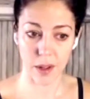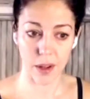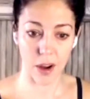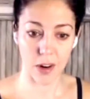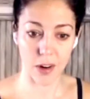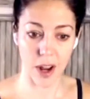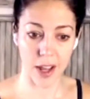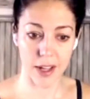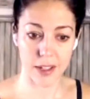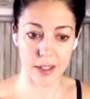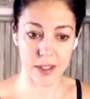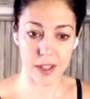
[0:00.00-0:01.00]
All right,
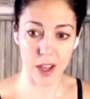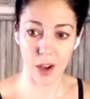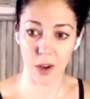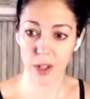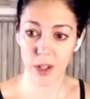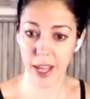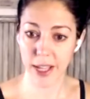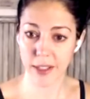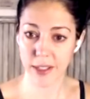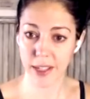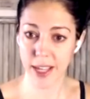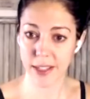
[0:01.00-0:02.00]
so
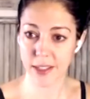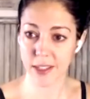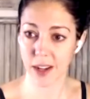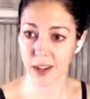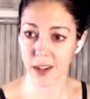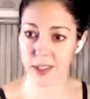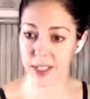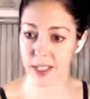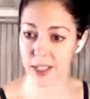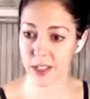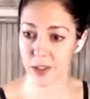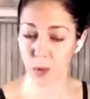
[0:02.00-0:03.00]
let's get
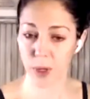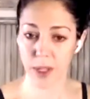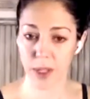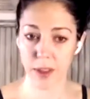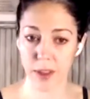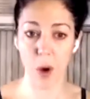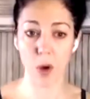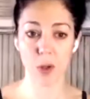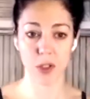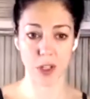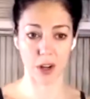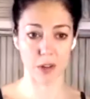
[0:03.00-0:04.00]
started with a
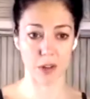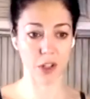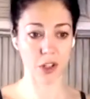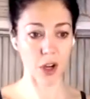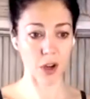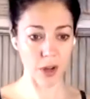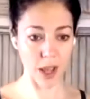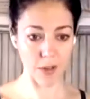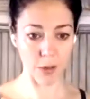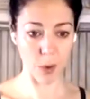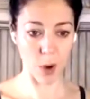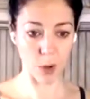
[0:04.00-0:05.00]
bolster. If you don't have a
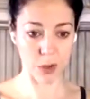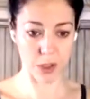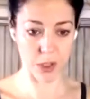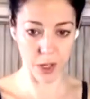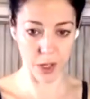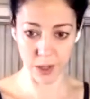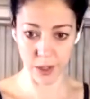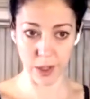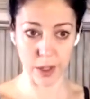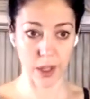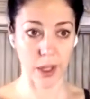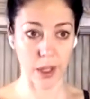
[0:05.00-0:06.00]
bolster,
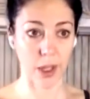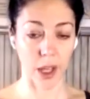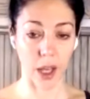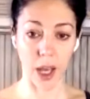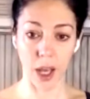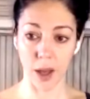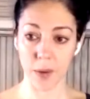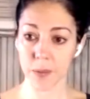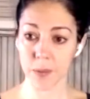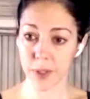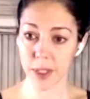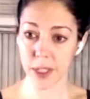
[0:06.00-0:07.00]

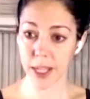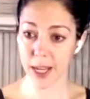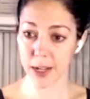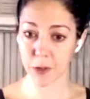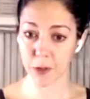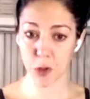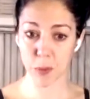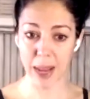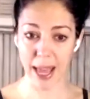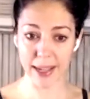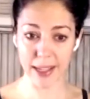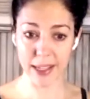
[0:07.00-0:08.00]
get a few
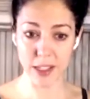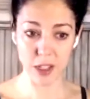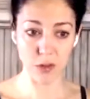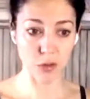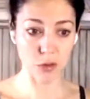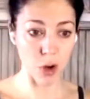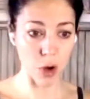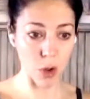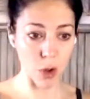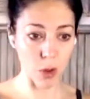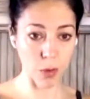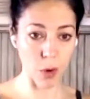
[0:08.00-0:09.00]
blankets and
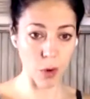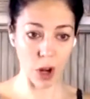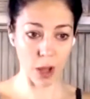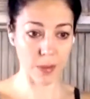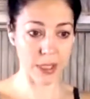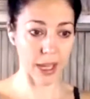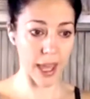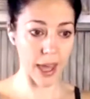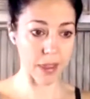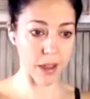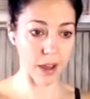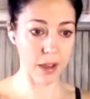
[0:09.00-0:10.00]
roll them all up
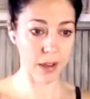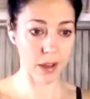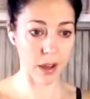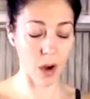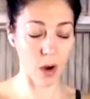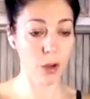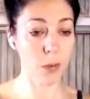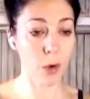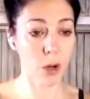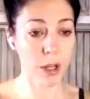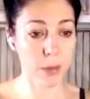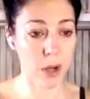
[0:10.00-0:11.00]
together. Oh, good
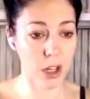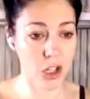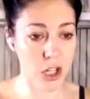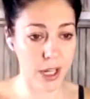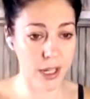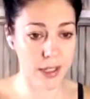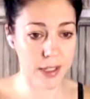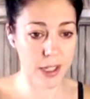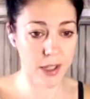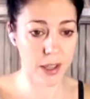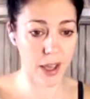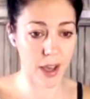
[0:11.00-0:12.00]
morning, Margie. I didn't see you
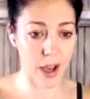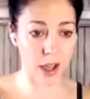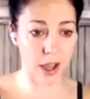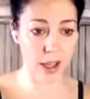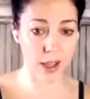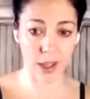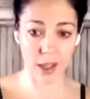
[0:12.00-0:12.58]
there. Hi.